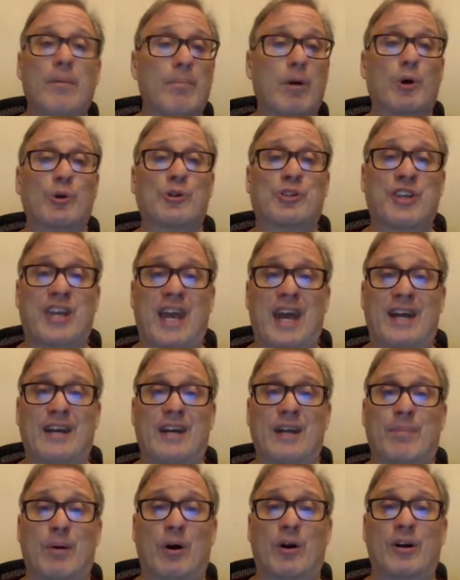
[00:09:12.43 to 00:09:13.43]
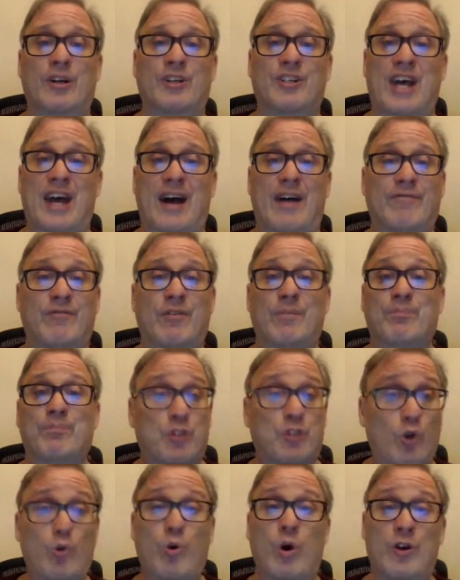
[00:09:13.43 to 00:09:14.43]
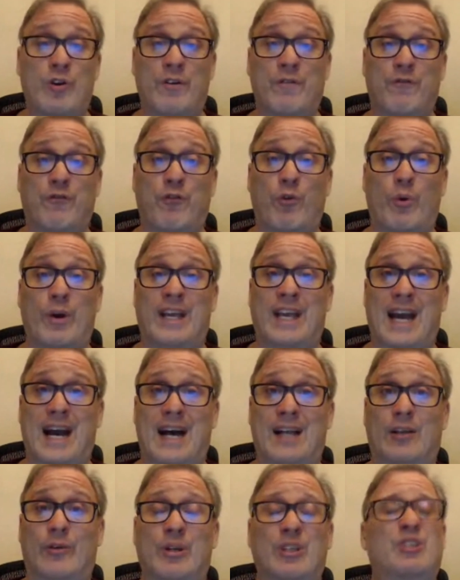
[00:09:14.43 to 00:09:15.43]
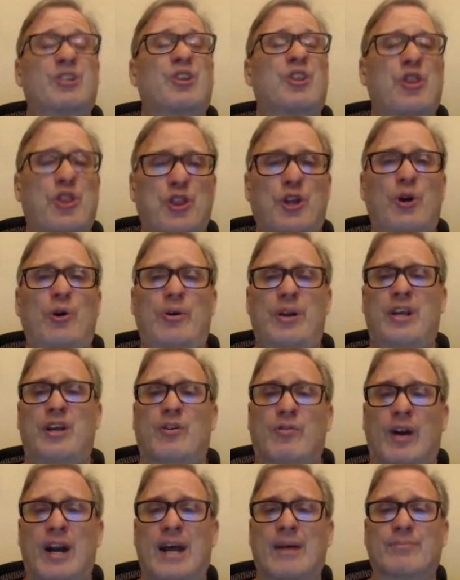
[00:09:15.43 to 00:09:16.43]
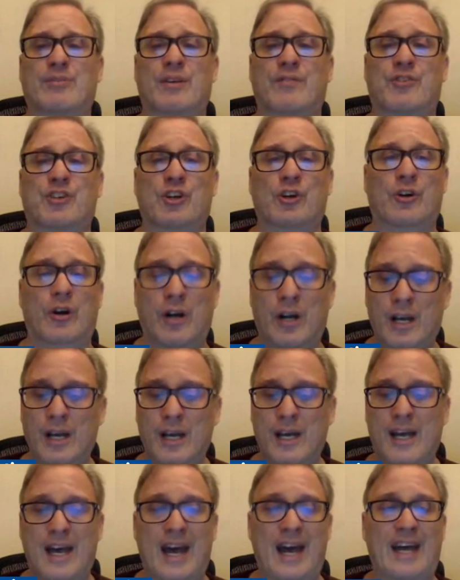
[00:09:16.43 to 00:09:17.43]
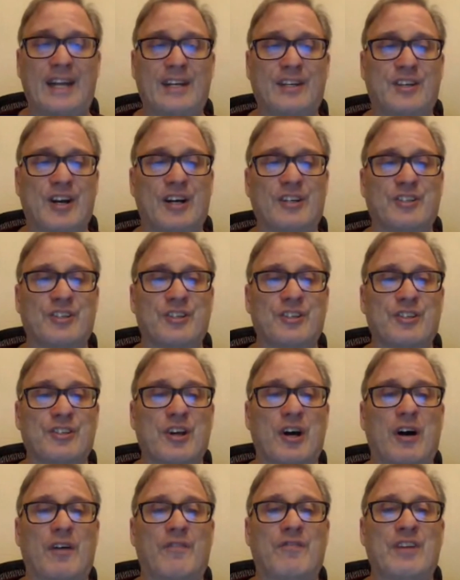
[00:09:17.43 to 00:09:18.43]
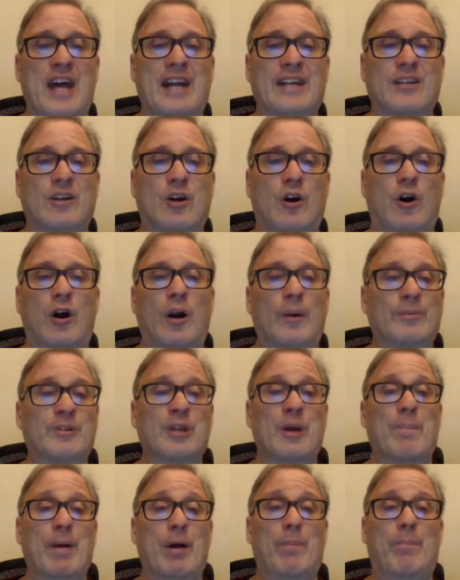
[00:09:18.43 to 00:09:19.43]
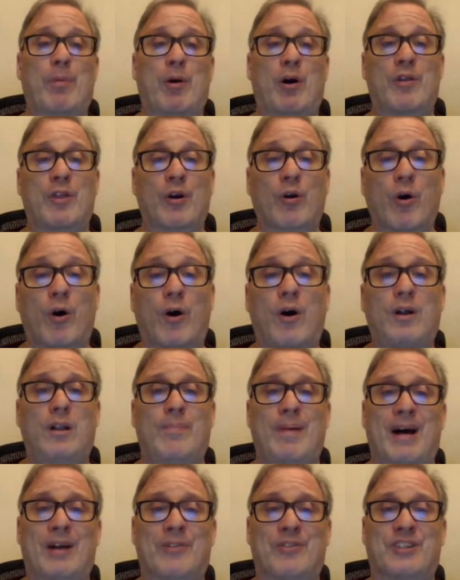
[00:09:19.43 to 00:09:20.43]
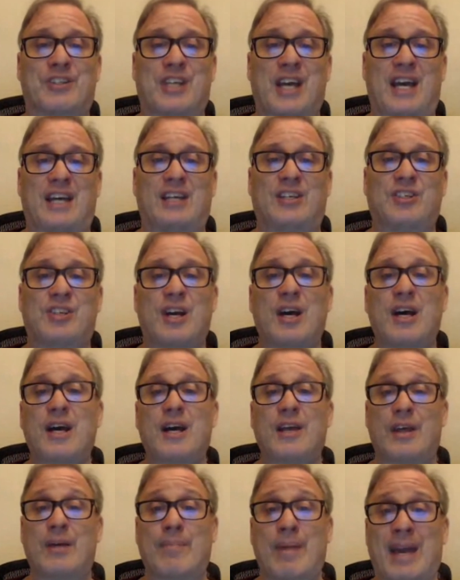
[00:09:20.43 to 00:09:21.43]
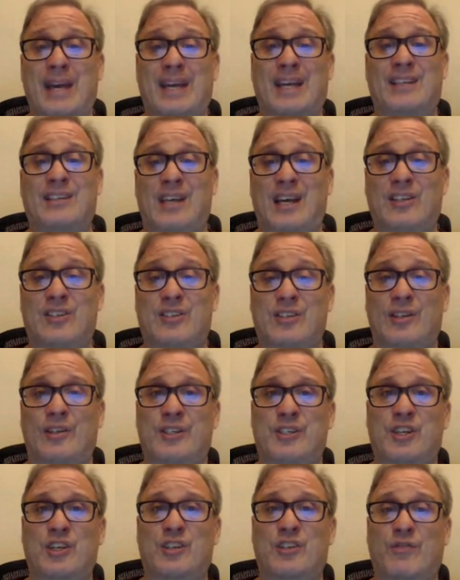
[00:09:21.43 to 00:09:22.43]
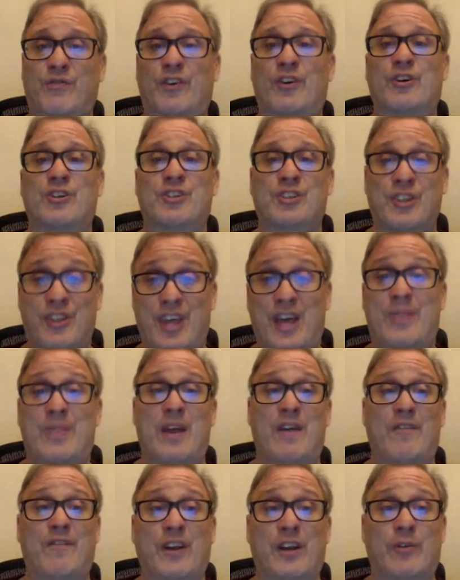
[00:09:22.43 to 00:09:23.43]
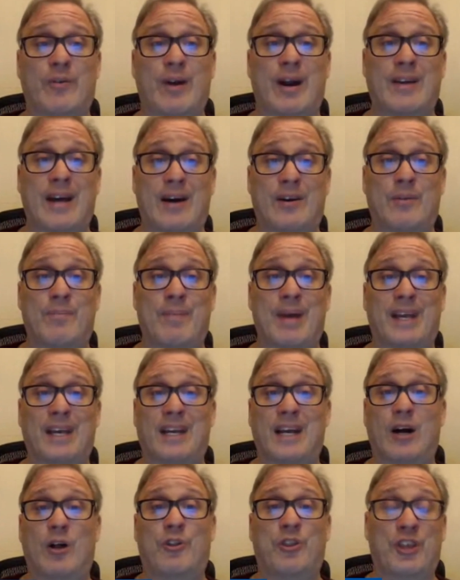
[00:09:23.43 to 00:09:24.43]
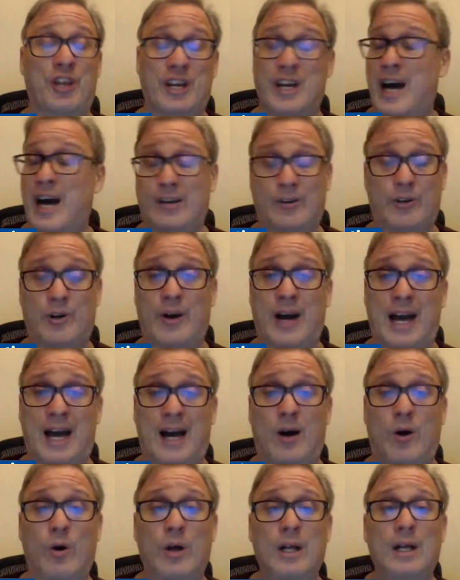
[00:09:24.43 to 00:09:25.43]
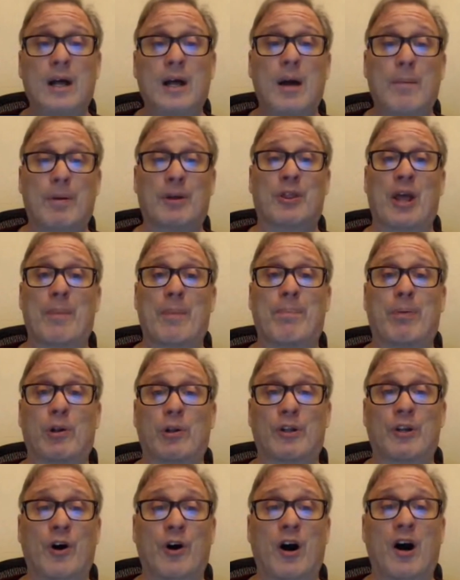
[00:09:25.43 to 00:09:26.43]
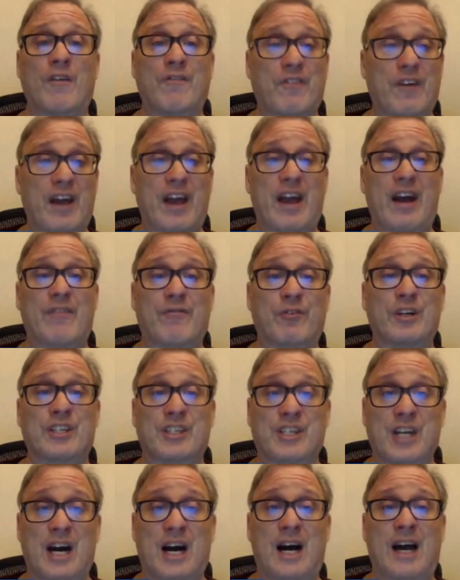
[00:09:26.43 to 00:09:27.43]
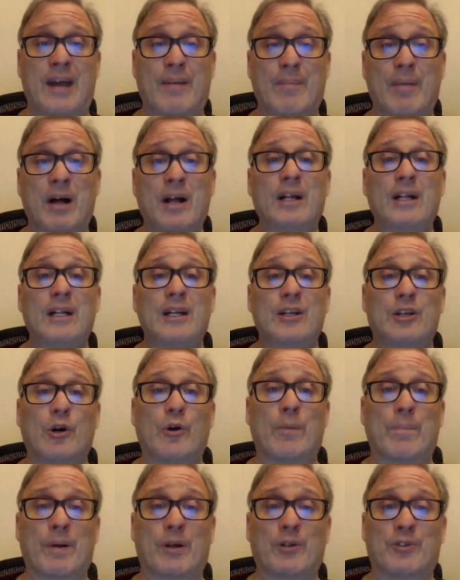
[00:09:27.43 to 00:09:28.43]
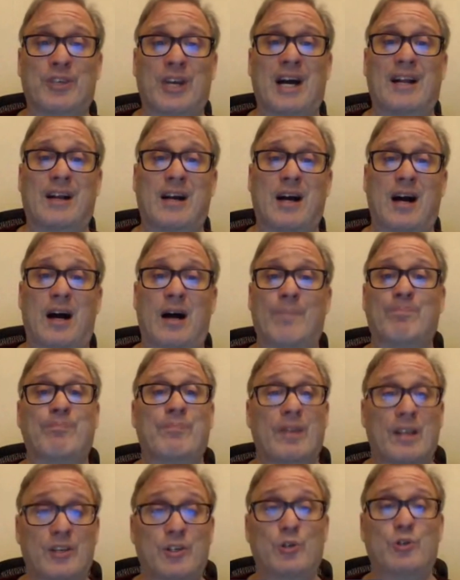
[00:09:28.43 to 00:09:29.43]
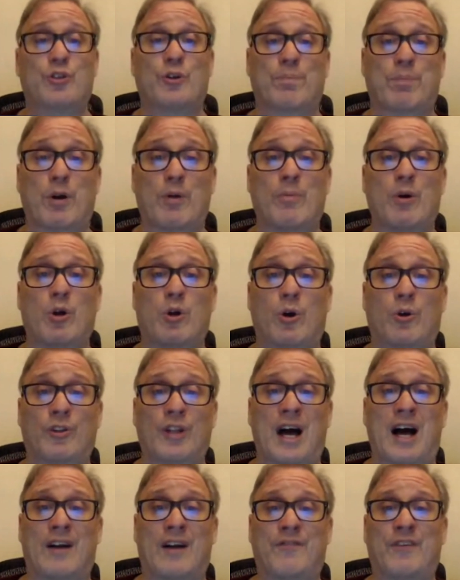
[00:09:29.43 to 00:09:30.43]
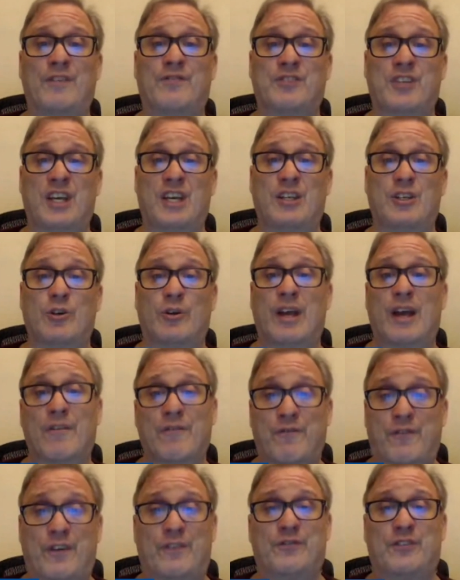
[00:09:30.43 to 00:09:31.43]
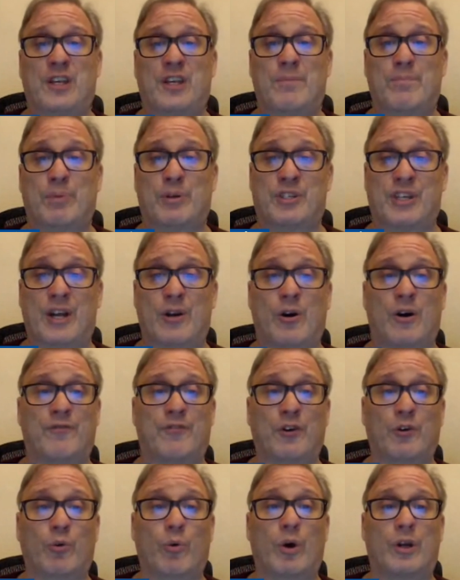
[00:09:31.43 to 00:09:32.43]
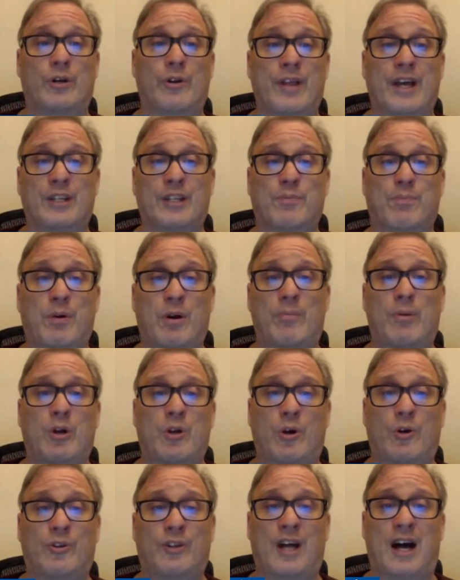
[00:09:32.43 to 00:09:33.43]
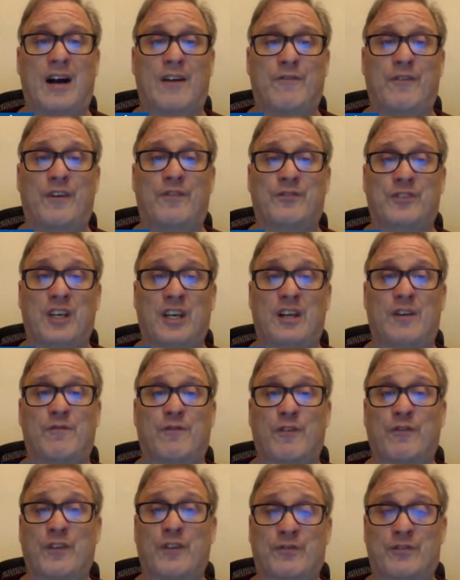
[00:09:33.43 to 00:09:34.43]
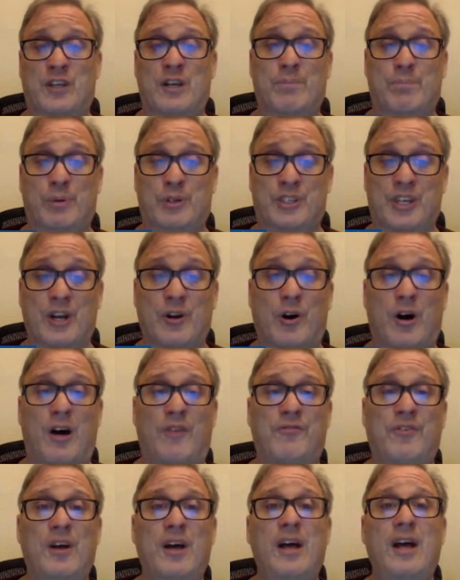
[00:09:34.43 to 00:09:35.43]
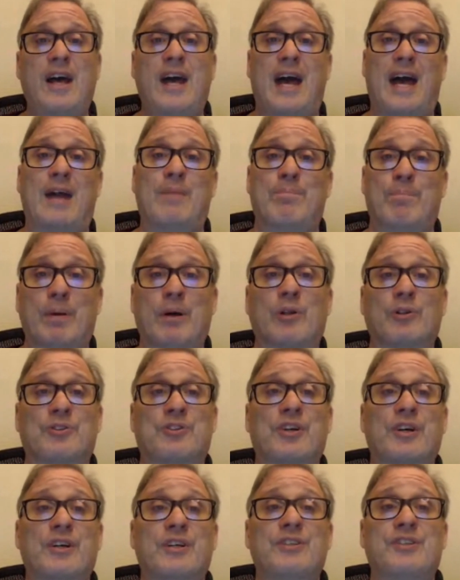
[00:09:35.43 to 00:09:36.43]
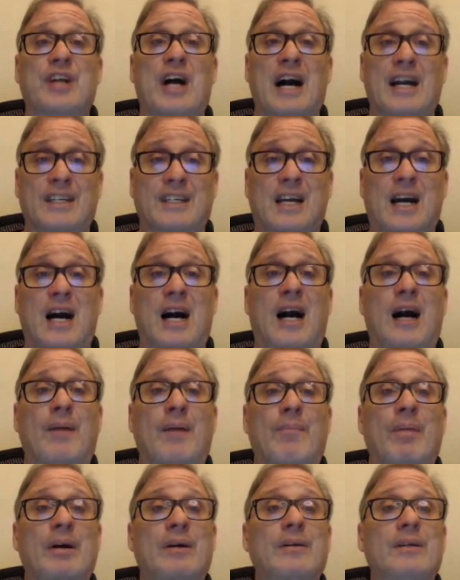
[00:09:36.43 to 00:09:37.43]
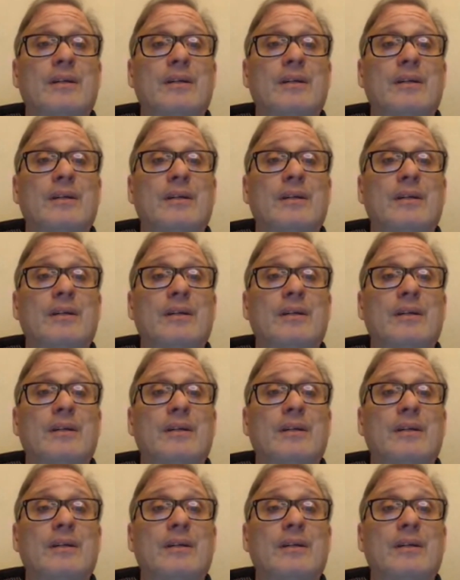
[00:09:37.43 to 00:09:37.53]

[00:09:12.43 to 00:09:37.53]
Most candy bars have 240 calories, 30 grams of sugar, and dozens of net carbs. At Built Bar, they're all about the taste. They make it taste delicious first, then they figure out how to make it healthy, and I don't know how, but they pull it off every time. Go to built.com, use the promo code LOCK15. You'll get 15% off your order. That's promo code LOCK15 for 15% off at built.com.